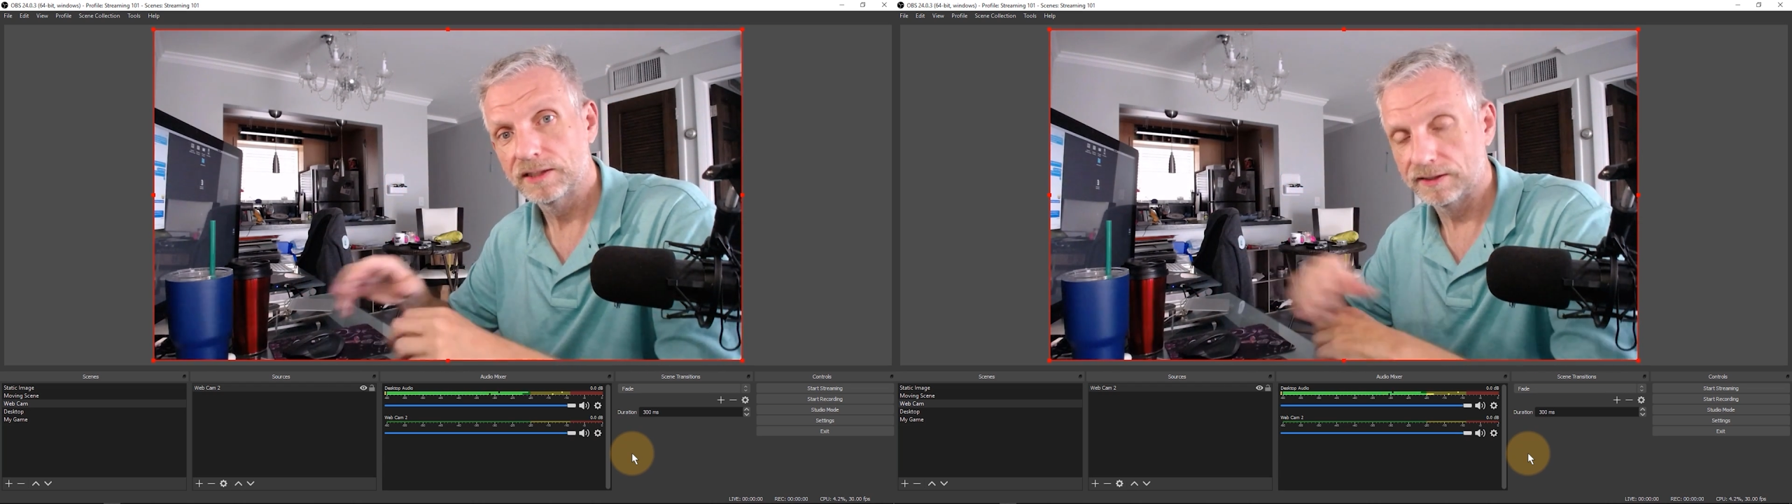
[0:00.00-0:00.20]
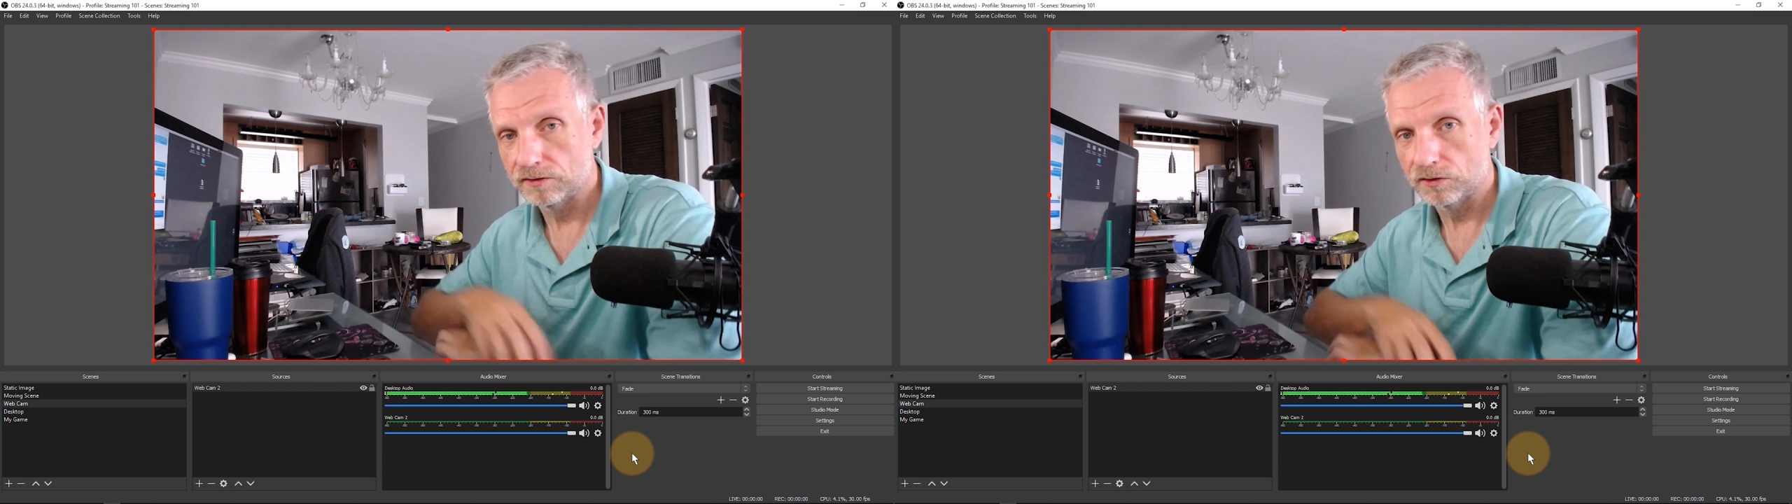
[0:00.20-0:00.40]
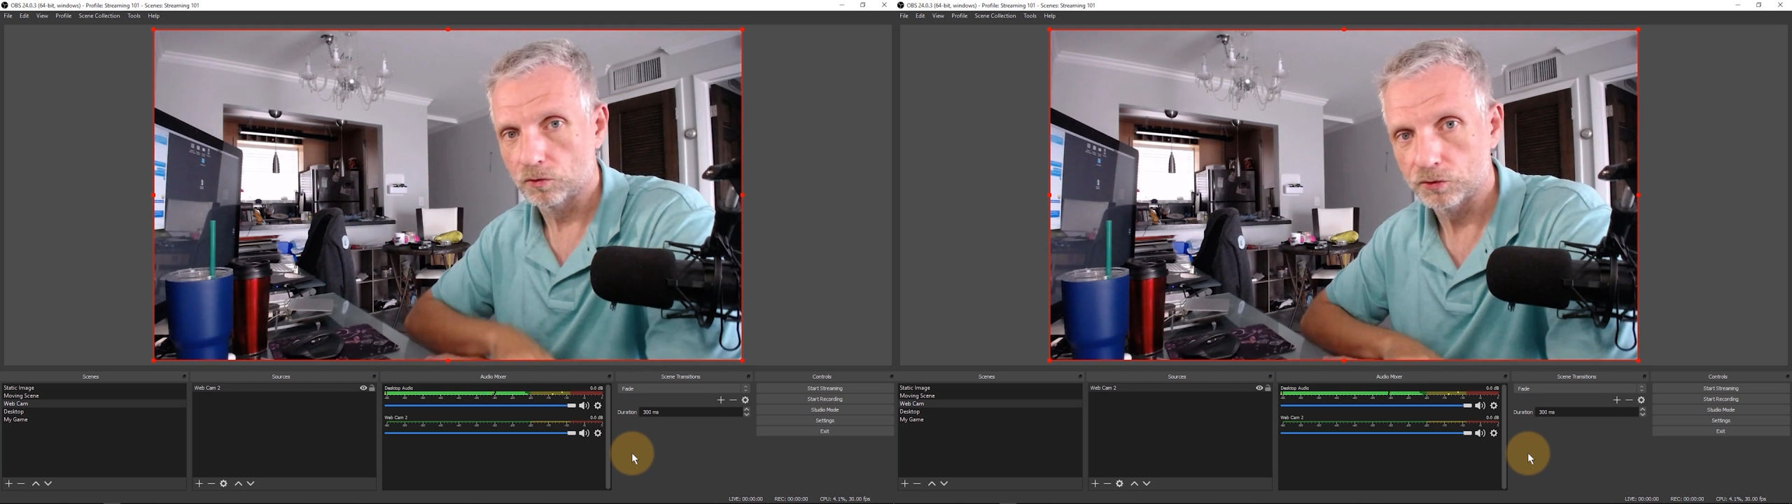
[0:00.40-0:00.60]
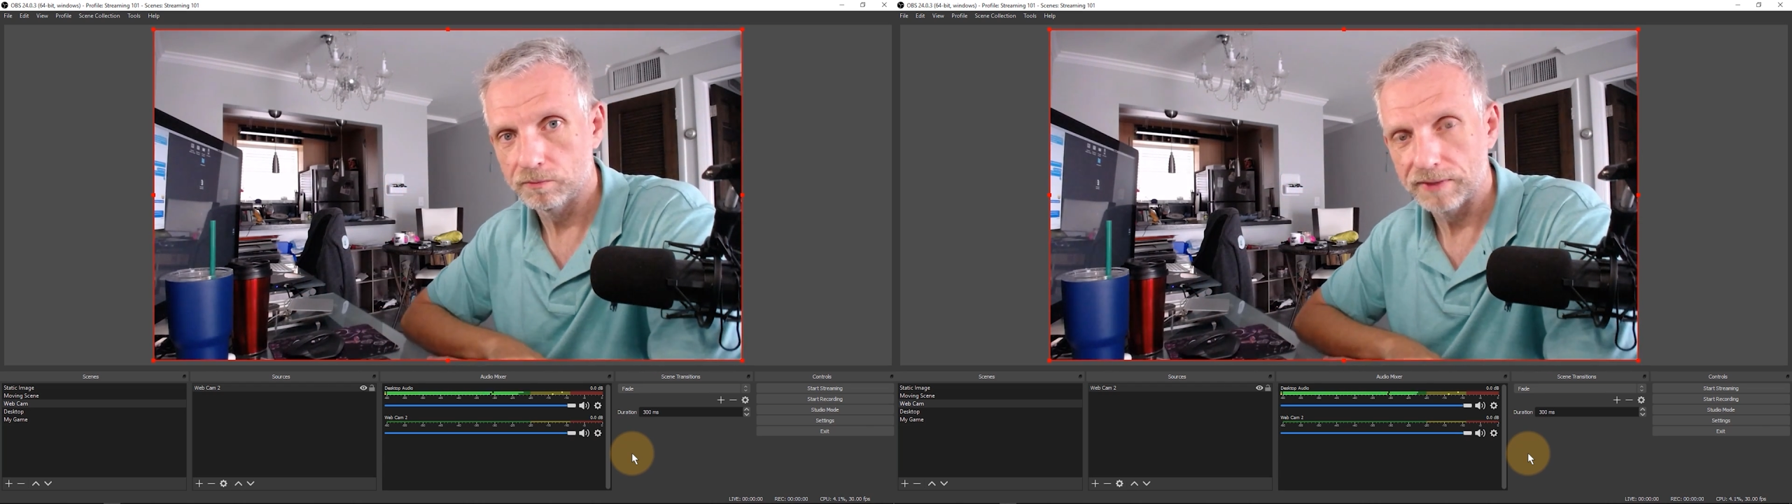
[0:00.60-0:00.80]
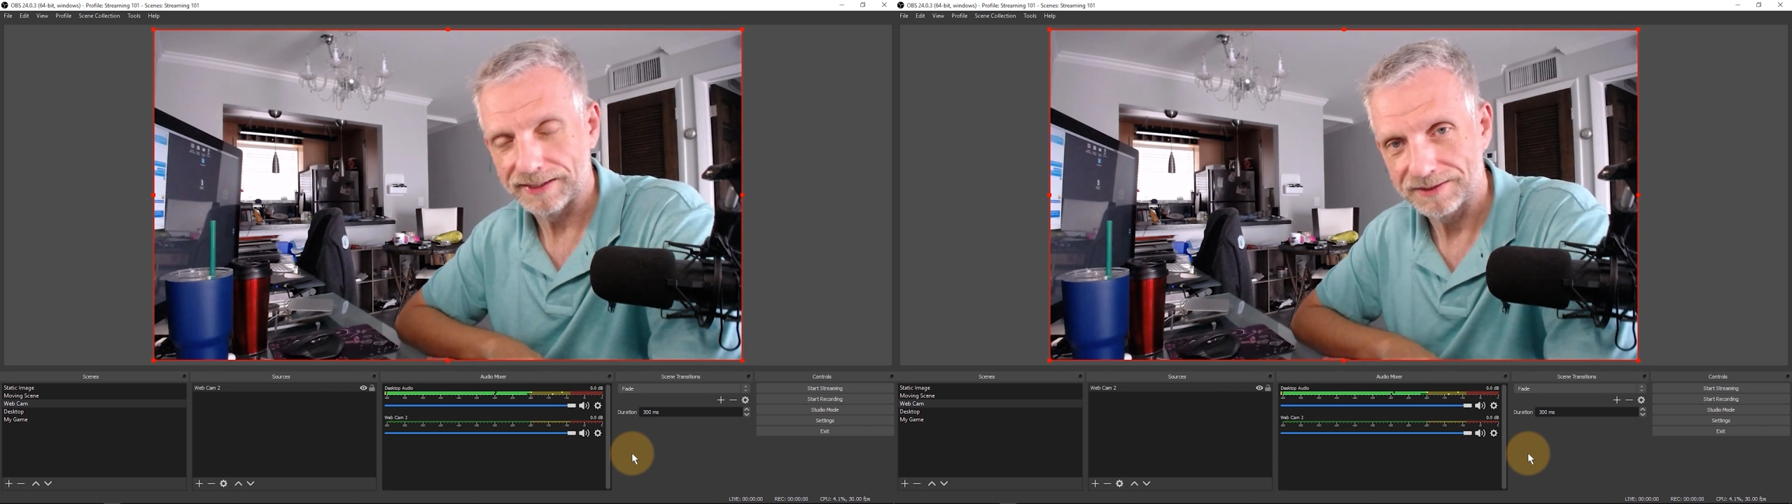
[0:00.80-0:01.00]
in the audio
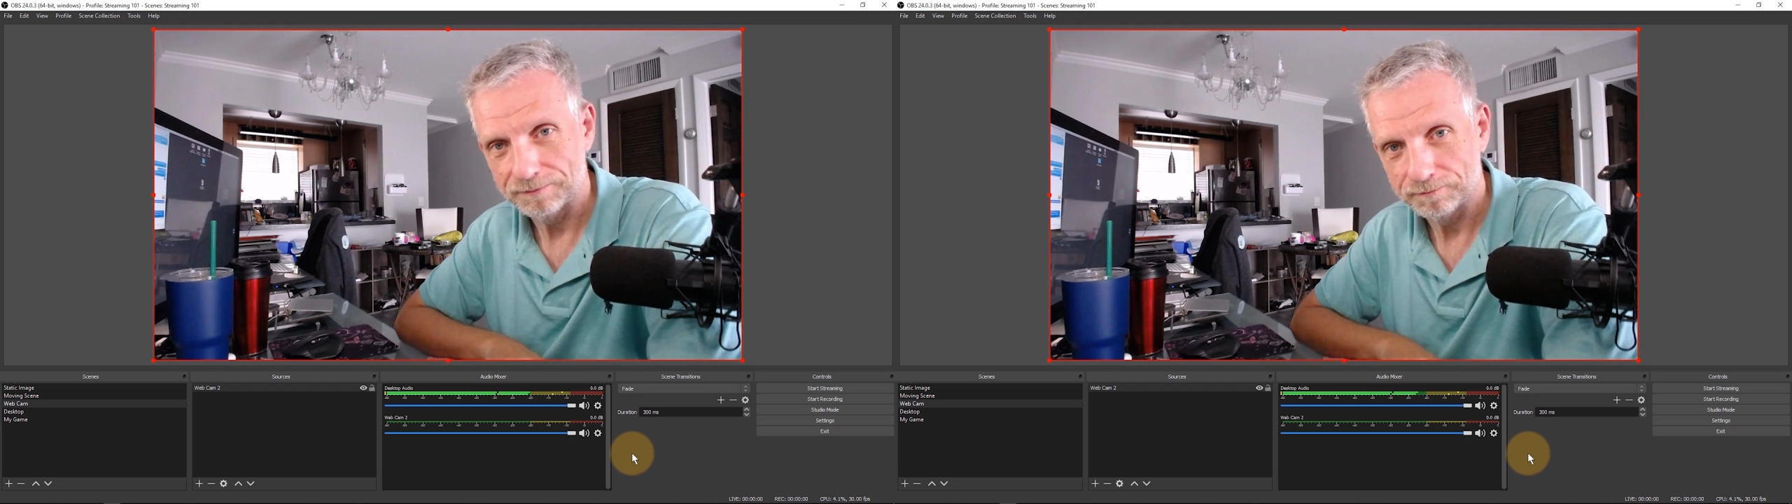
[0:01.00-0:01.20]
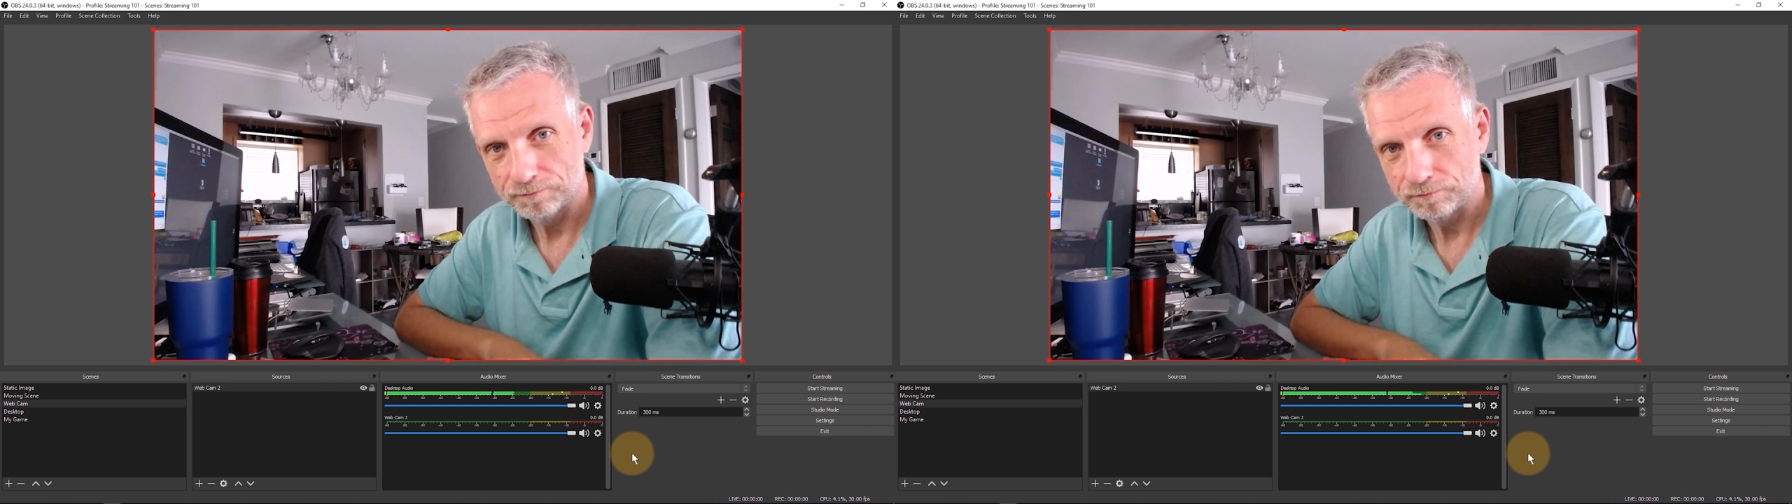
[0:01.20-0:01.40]
mix.